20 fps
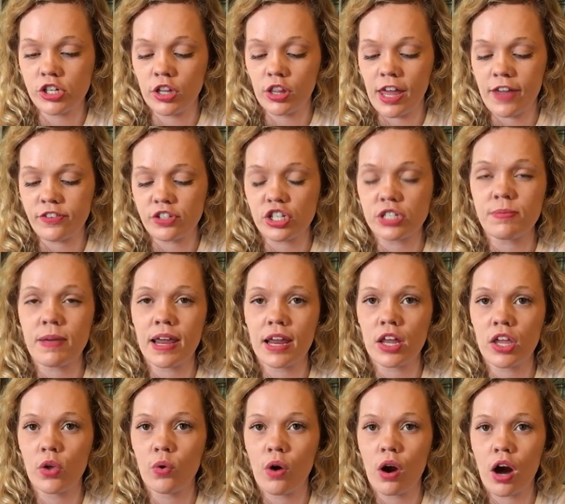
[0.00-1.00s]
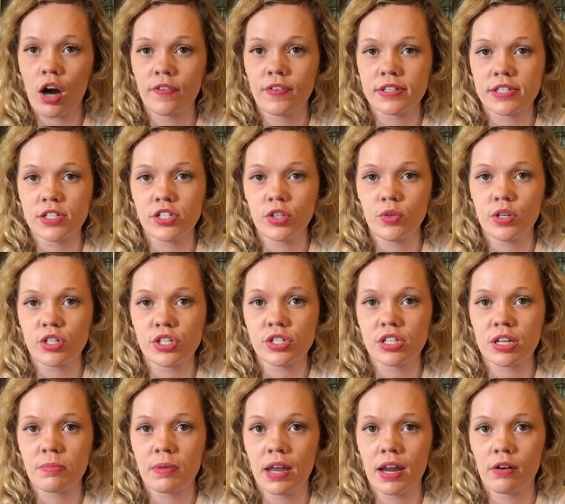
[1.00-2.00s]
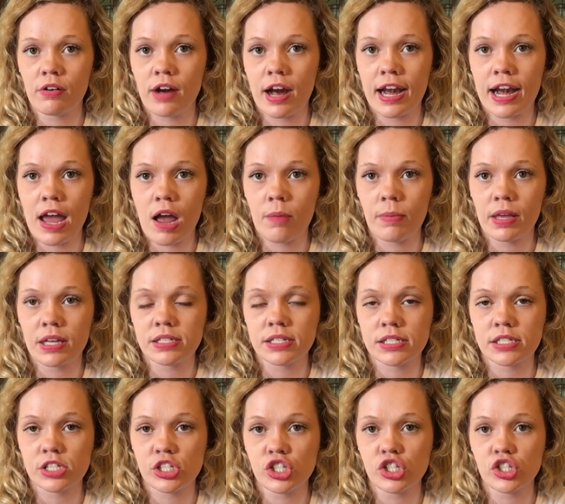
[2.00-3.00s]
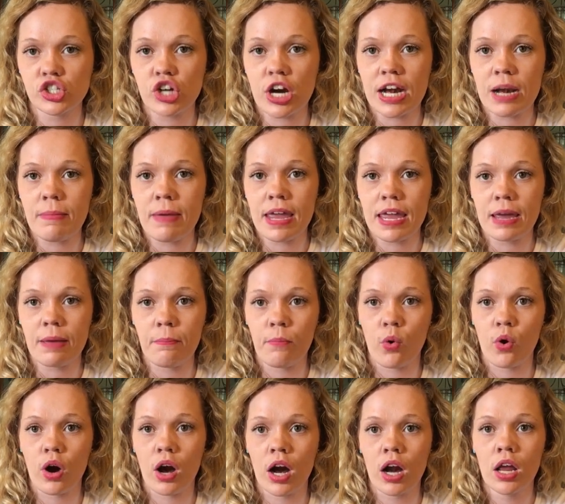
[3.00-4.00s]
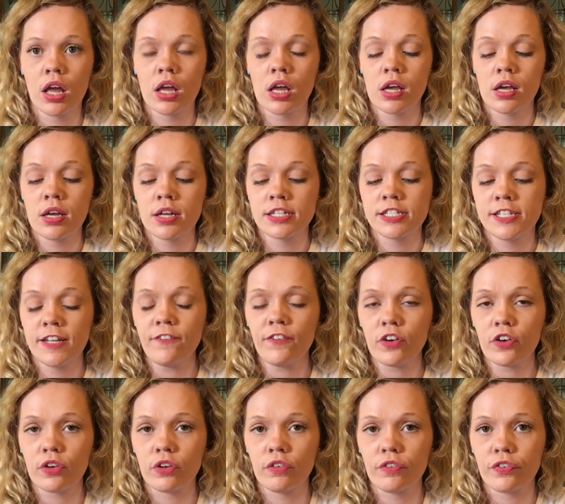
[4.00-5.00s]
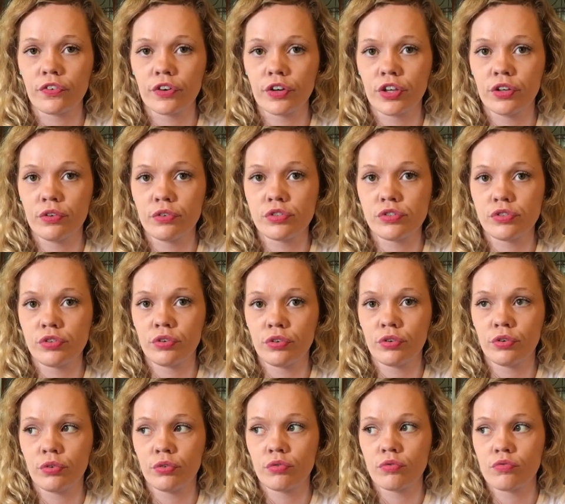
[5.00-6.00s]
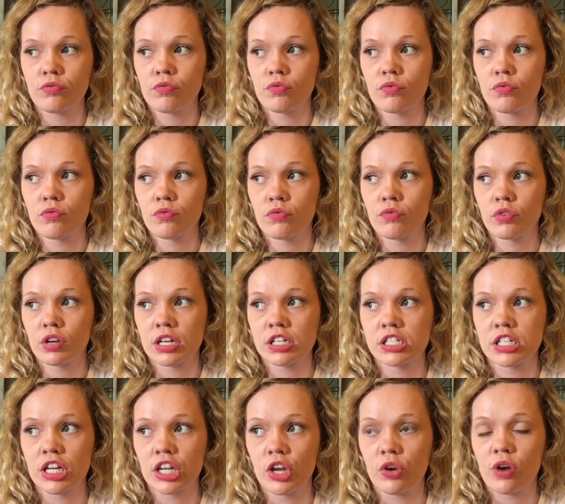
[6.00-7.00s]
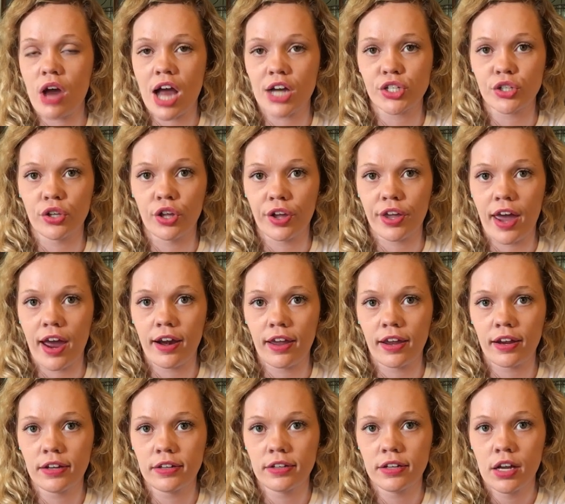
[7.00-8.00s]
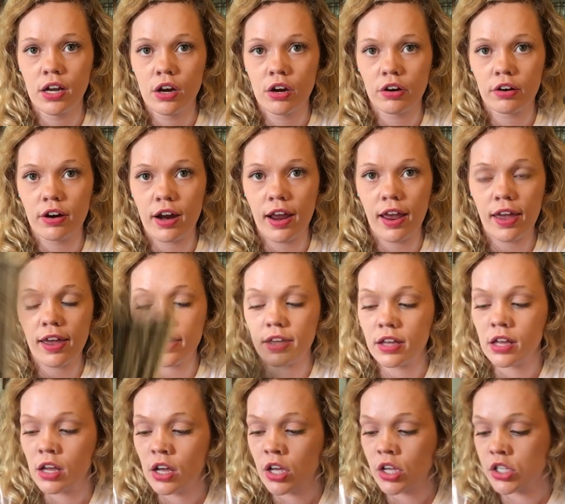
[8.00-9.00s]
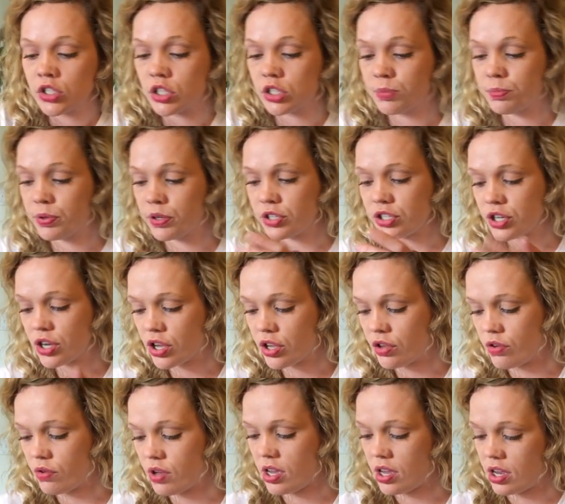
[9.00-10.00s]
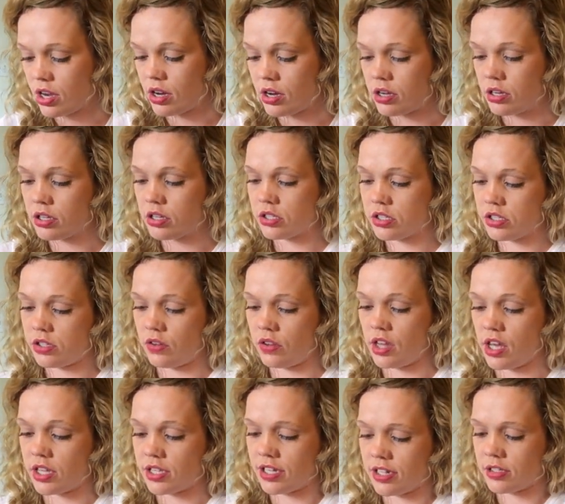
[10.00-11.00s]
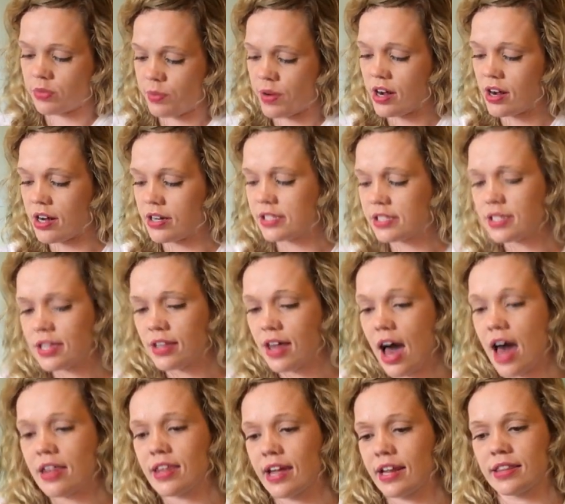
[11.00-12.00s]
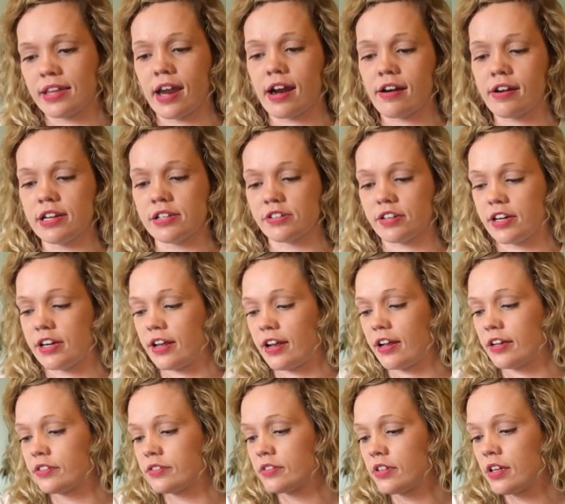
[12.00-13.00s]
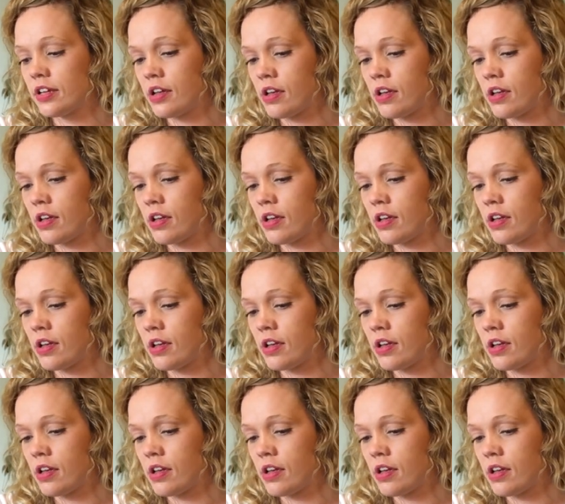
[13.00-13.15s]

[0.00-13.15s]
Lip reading: life's just making you hard. This intuition's coming in right now because it's just trying to make it more difficult for you to continue not to look at it, right? So it's pushing you in to this, and it's weird. This is a lot like the Aries reading,